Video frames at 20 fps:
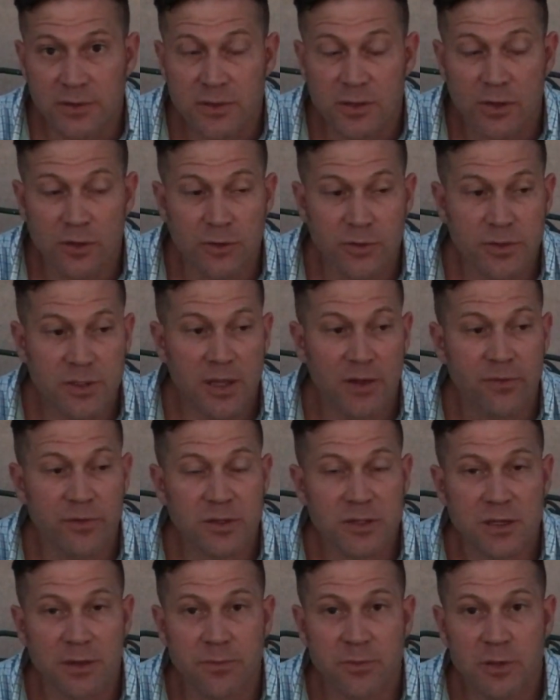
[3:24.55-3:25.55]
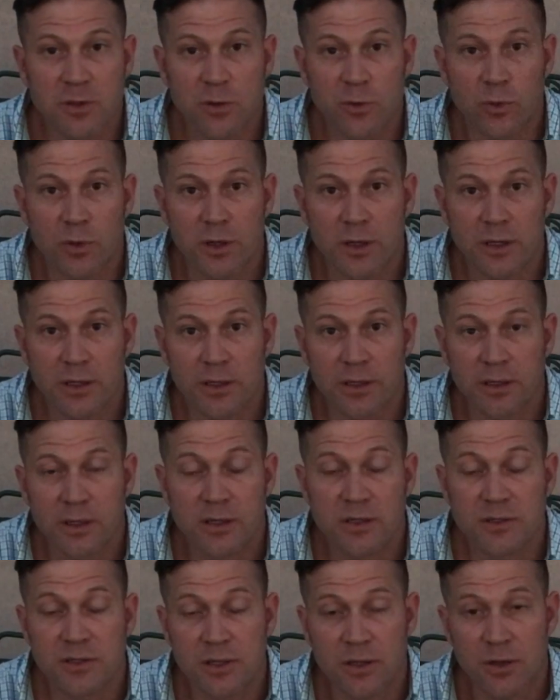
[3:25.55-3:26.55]
So it's definitely something you want to
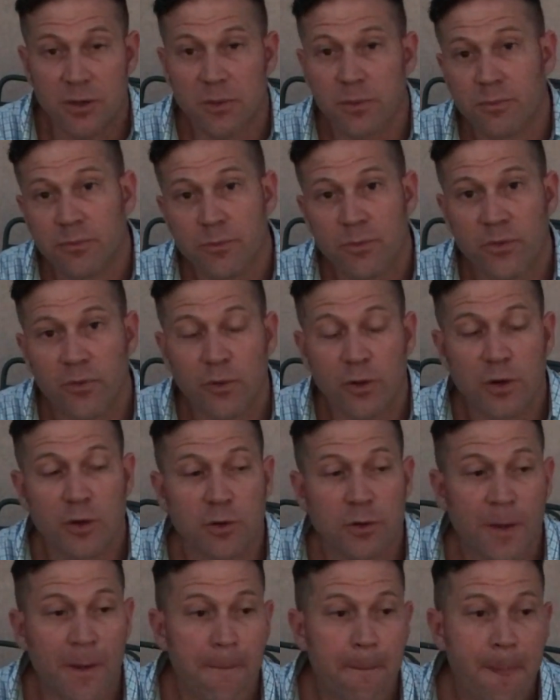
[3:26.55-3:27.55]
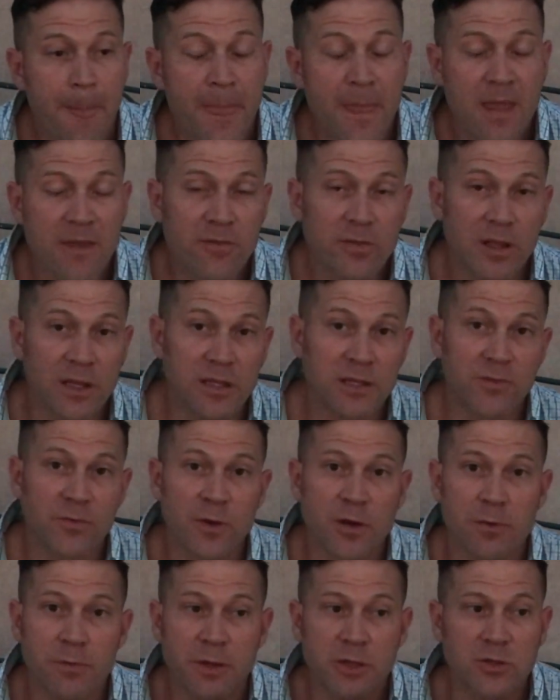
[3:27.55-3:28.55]
consider before you do that. If you like this
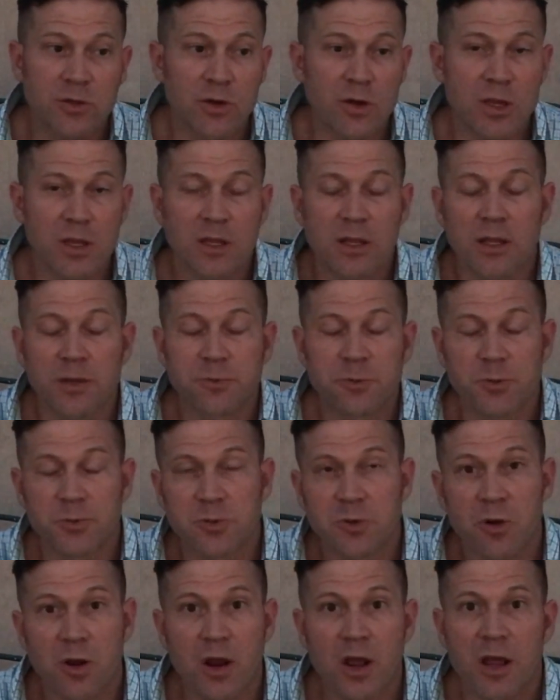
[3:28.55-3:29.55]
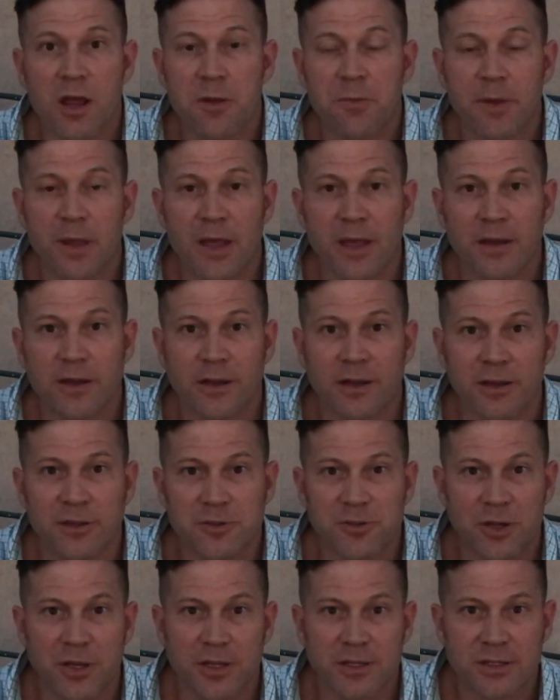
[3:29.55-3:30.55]
video, make sure you click subscribe and
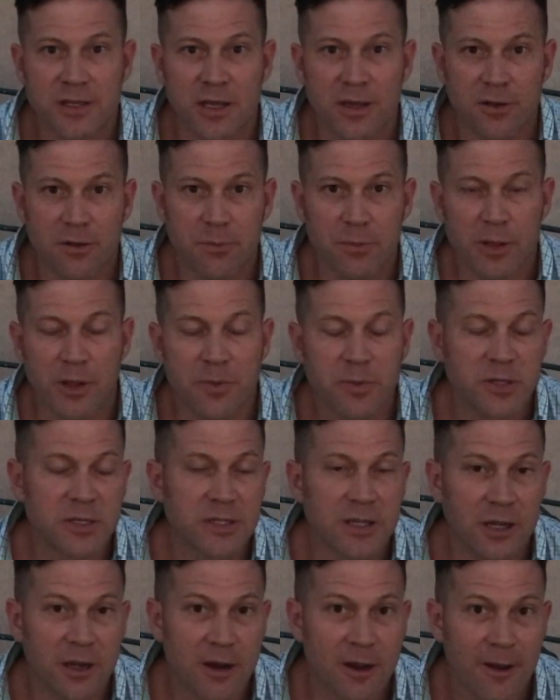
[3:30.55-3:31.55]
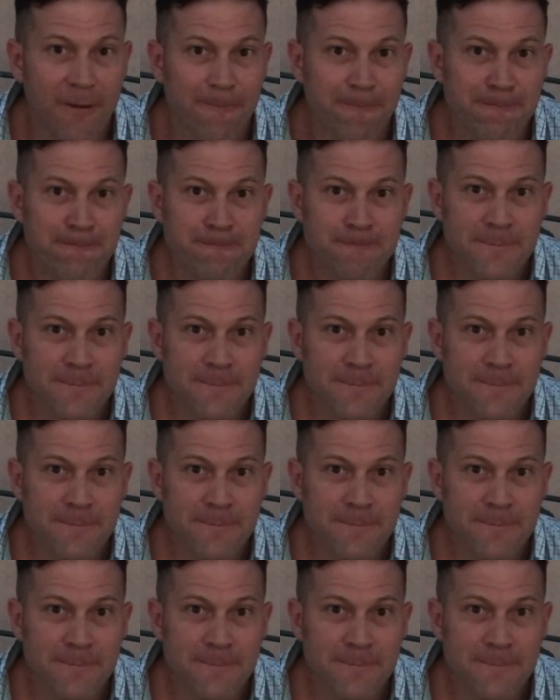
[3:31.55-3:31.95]
check us out at bellabees.com.